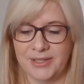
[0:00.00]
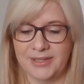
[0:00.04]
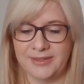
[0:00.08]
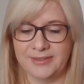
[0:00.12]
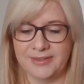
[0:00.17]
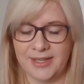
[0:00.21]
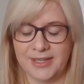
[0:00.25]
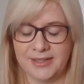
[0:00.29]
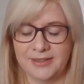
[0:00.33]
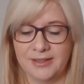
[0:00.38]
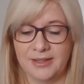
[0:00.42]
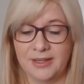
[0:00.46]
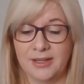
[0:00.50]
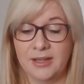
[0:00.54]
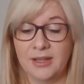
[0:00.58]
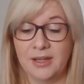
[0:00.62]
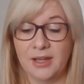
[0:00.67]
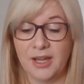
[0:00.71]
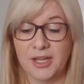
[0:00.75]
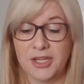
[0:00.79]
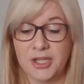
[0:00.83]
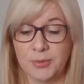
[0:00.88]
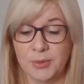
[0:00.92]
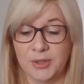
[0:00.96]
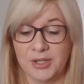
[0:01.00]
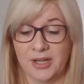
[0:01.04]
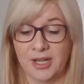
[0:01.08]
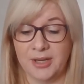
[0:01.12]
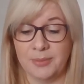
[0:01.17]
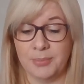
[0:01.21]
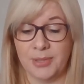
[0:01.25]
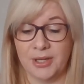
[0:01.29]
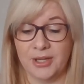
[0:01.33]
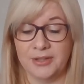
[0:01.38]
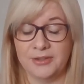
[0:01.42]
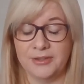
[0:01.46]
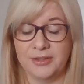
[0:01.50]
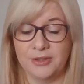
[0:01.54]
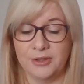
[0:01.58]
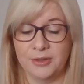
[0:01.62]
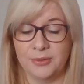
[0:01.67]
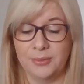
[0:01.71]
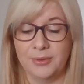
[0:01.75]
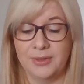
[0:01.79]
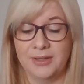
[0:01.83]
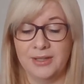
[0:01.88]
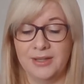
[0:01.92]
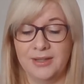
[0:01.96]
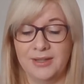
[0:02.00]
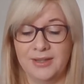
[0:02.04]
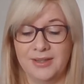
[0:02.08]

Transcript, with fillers: he said. Are you a night bird too?